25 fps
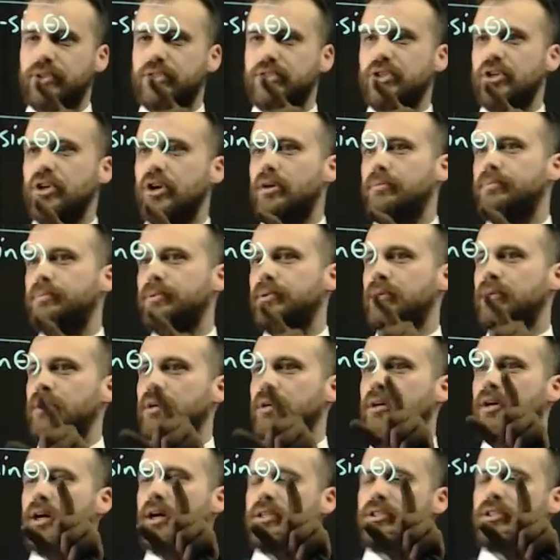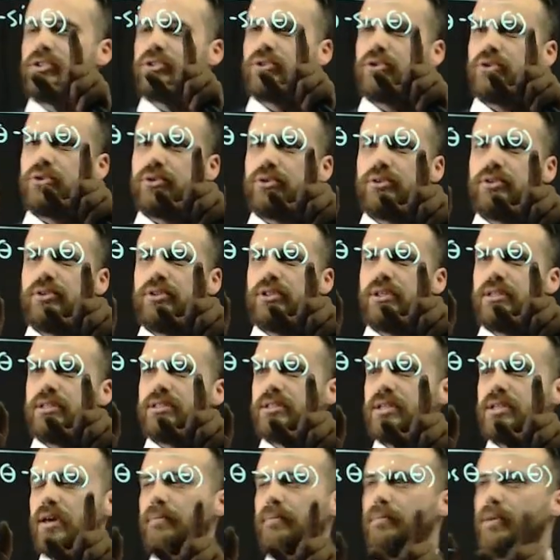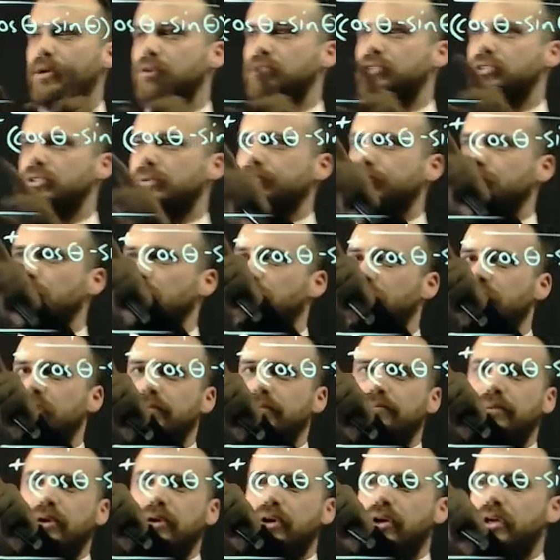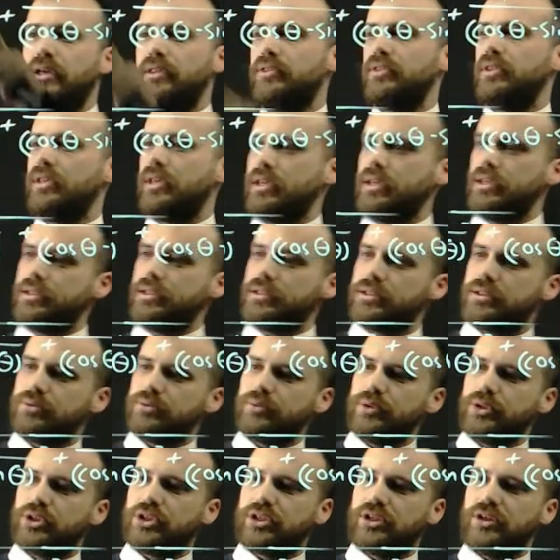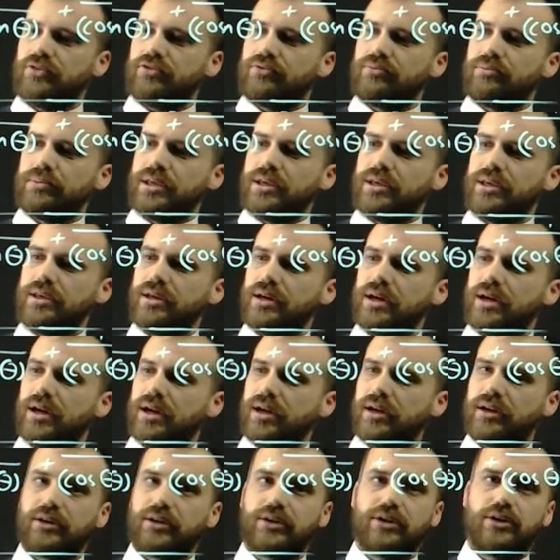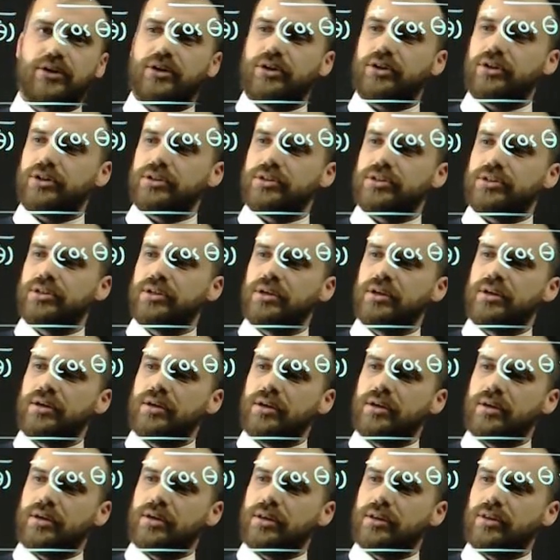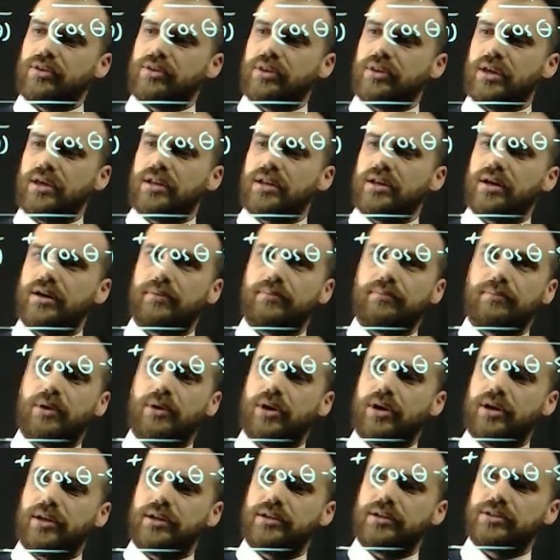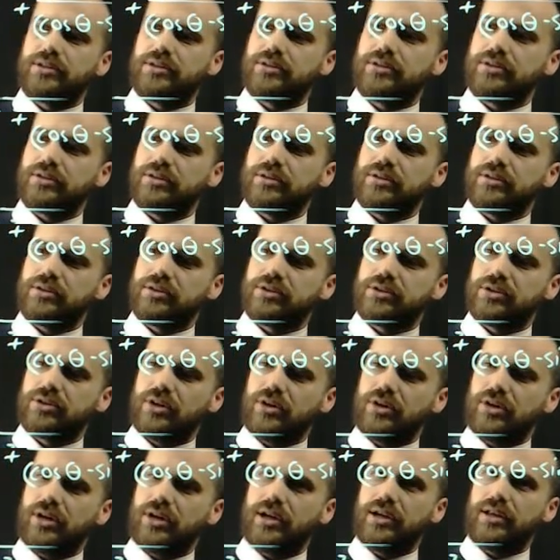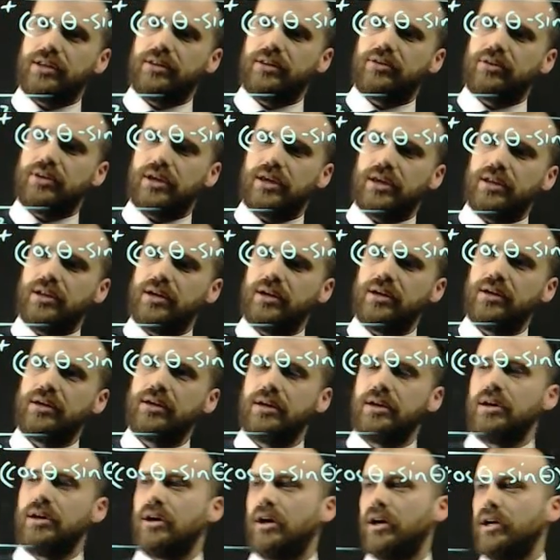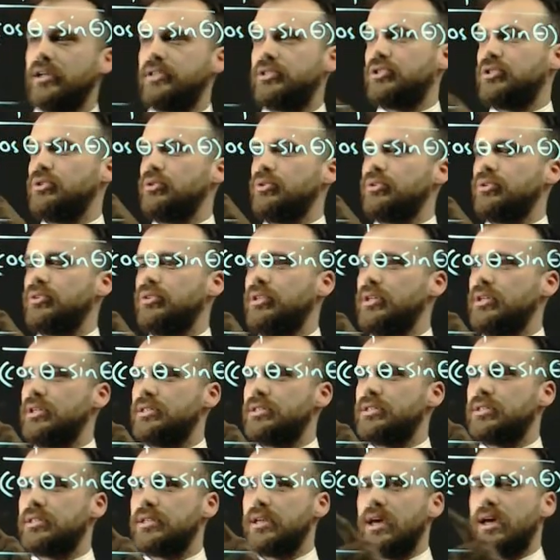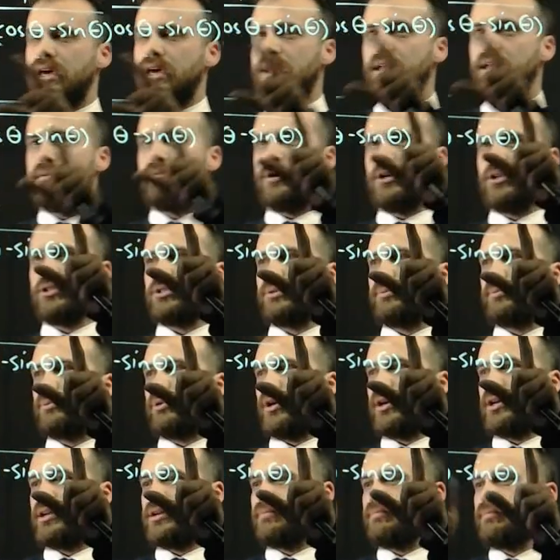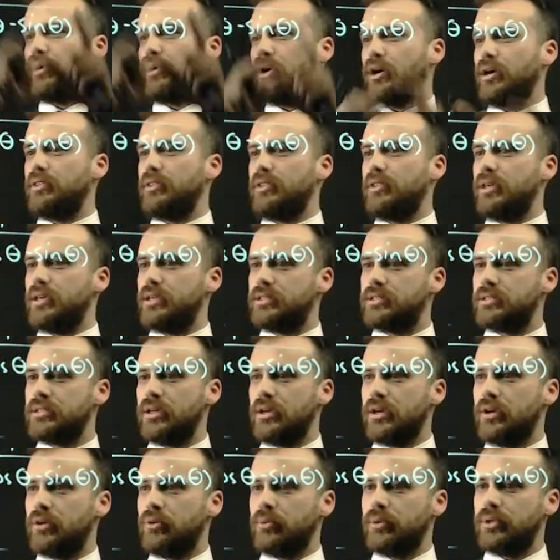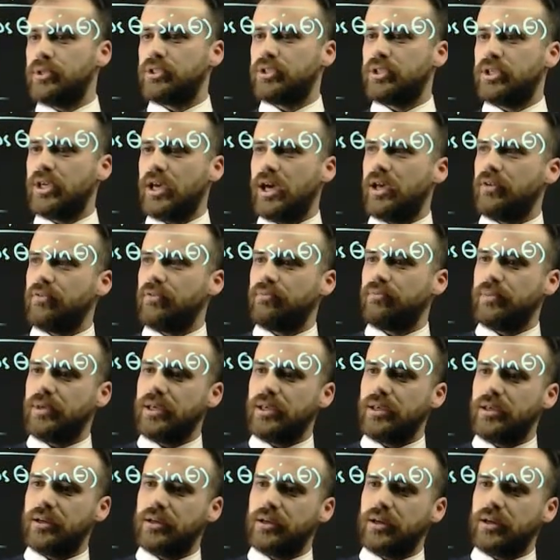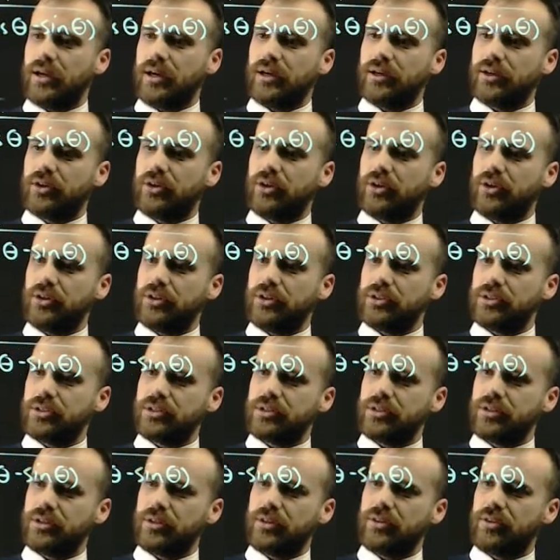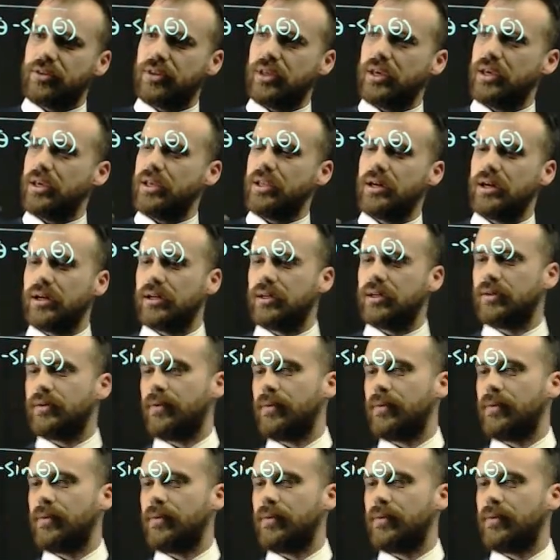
top? I took this and multiplied it by this, which gives me cos theta minus sine theta. I took this and multiplied it by this, which gave me cos theta